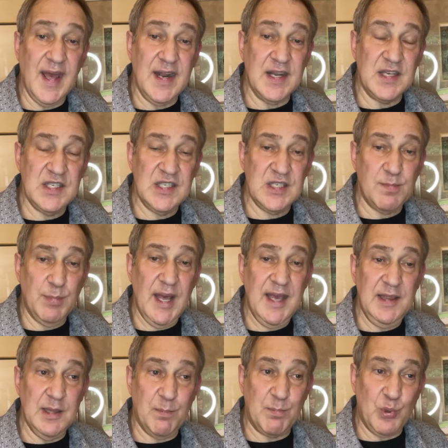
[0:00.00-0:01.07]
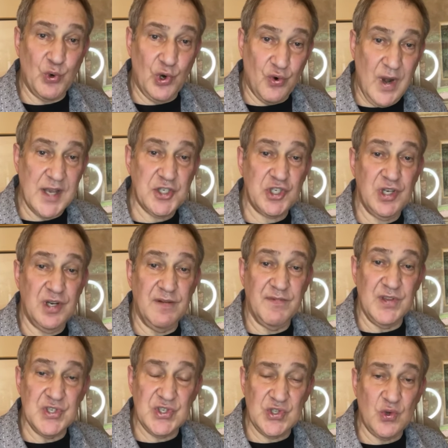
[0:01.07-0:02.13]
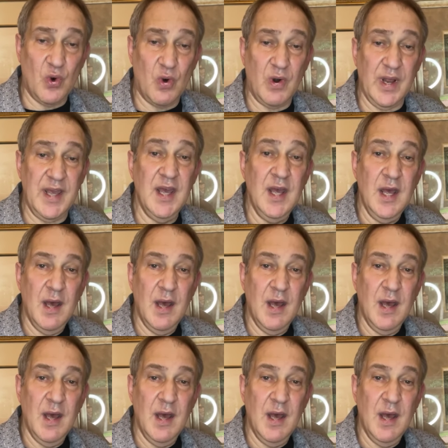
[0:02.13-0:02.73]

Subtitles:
and explain the progression of the story